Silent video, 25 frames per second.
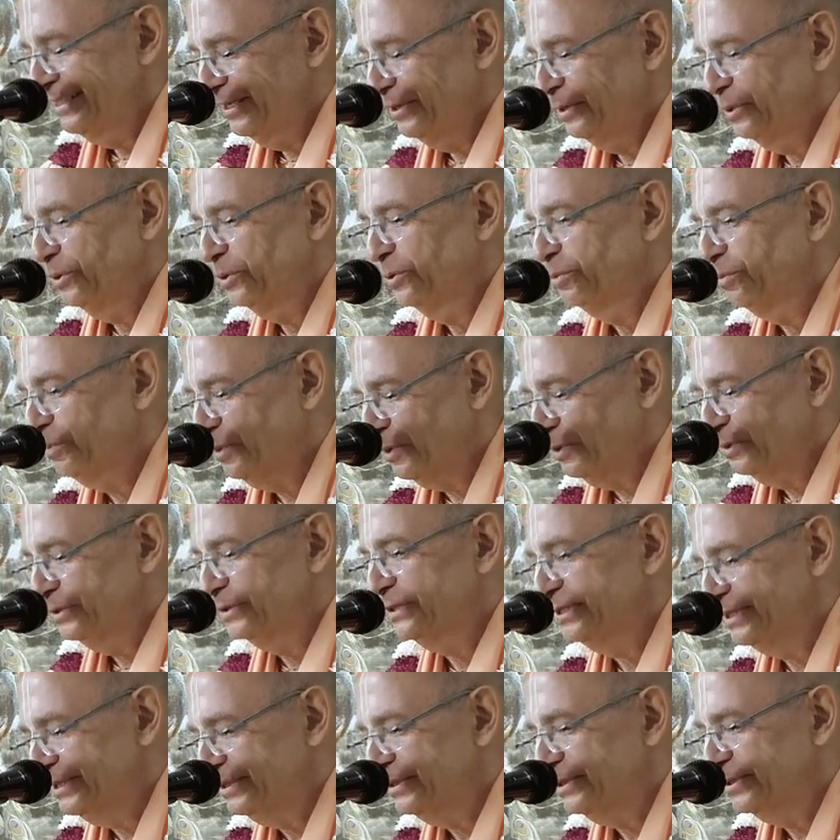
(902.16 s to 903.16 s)
the whole
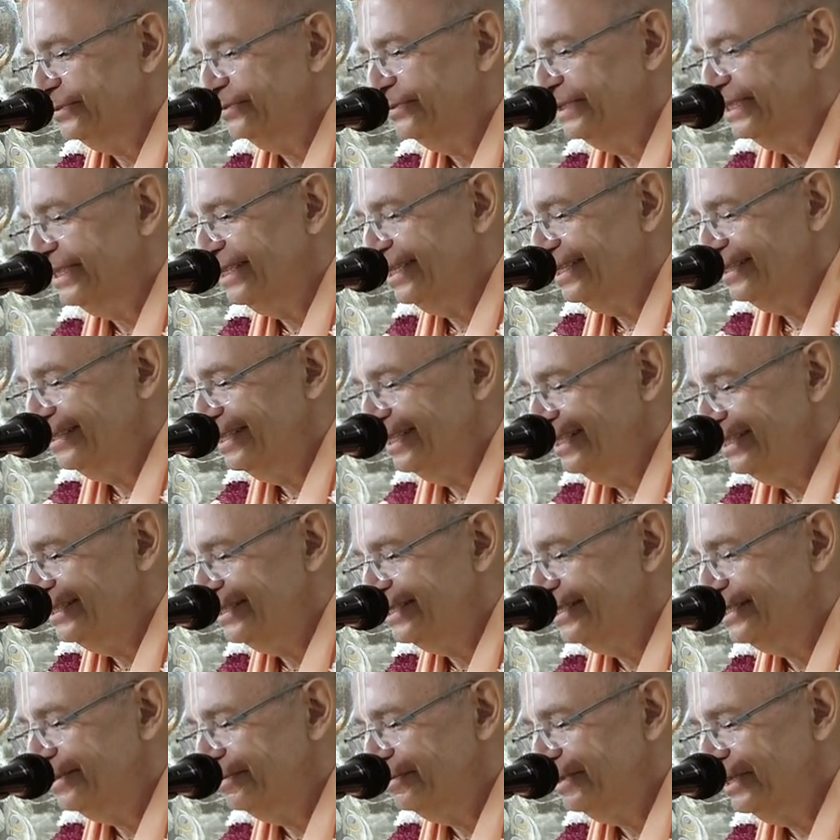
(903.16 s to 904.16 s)
process of
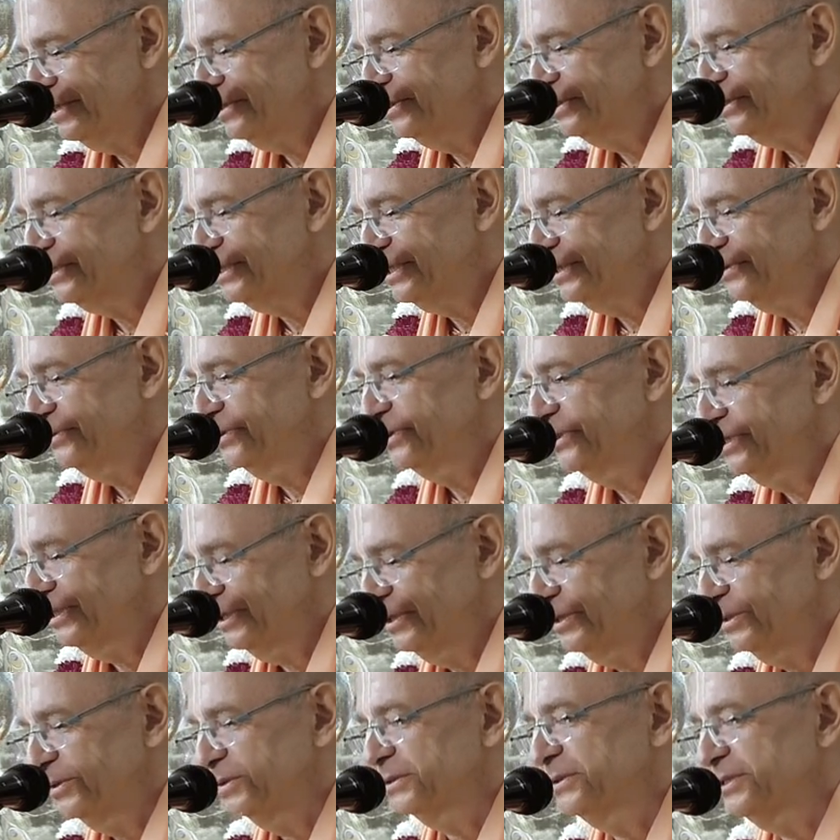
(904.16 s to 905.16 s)
degradation, because he
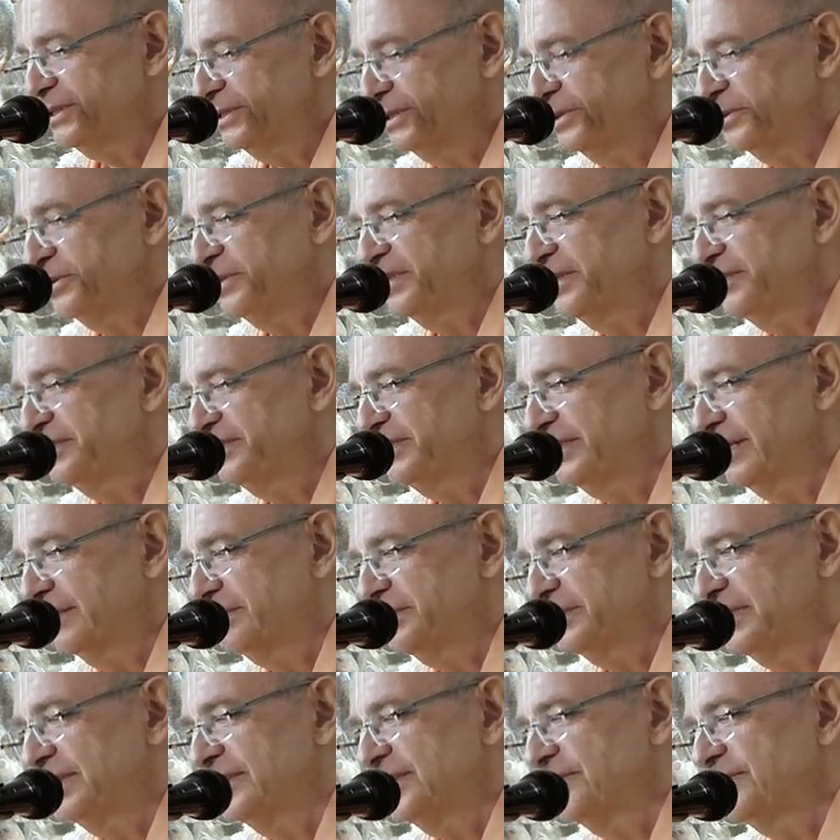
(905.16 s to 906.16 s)
wanted also to give
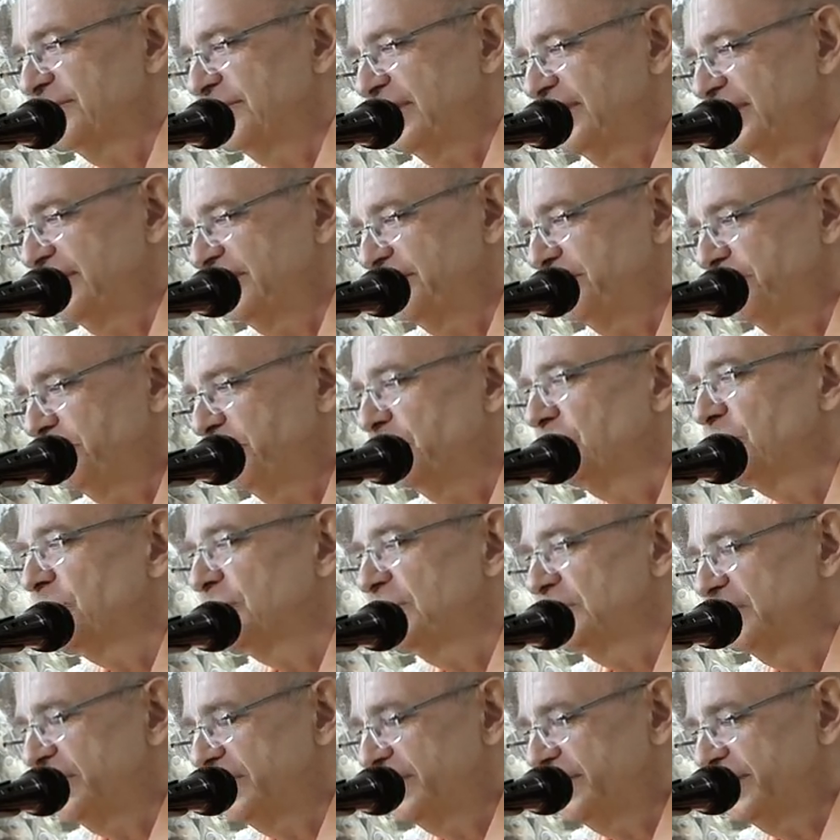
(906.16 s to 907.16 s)
something very
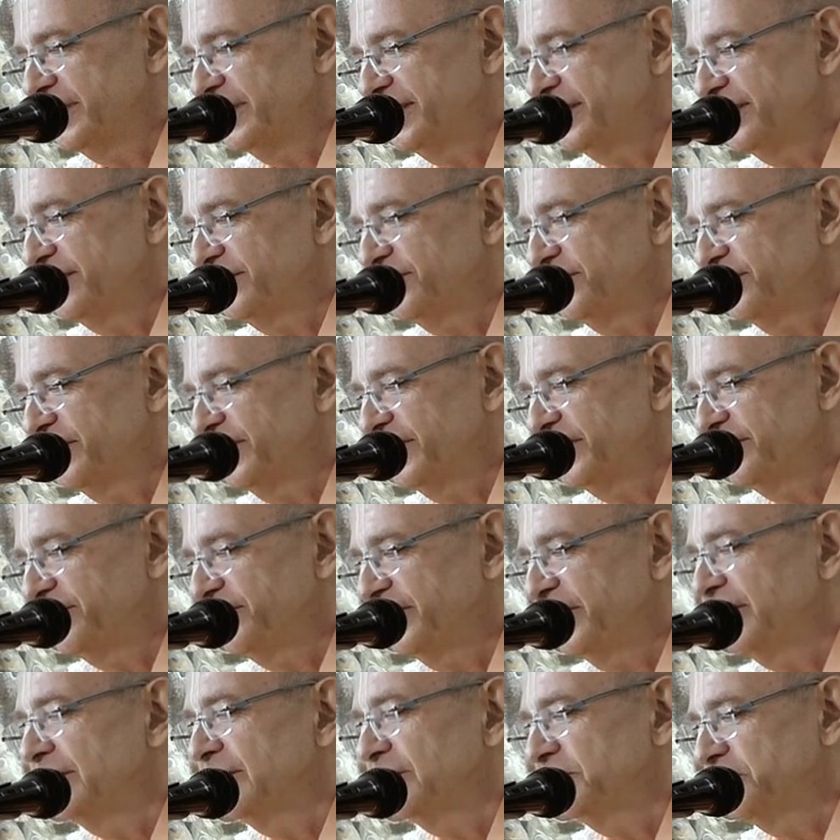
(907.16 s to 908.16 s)
important and very
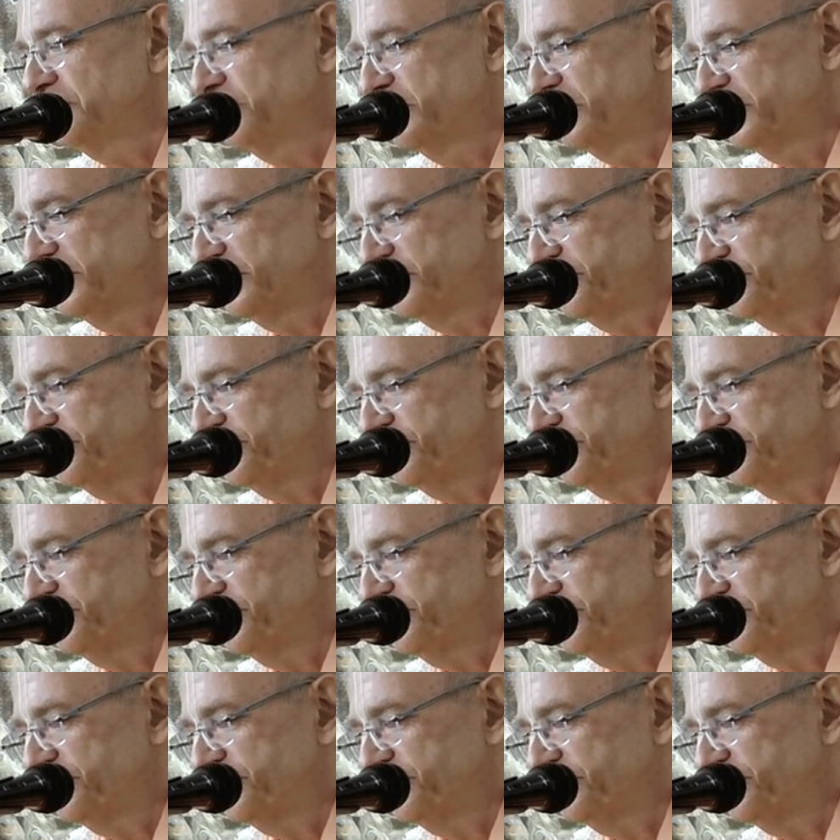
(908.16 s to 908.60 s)
valuable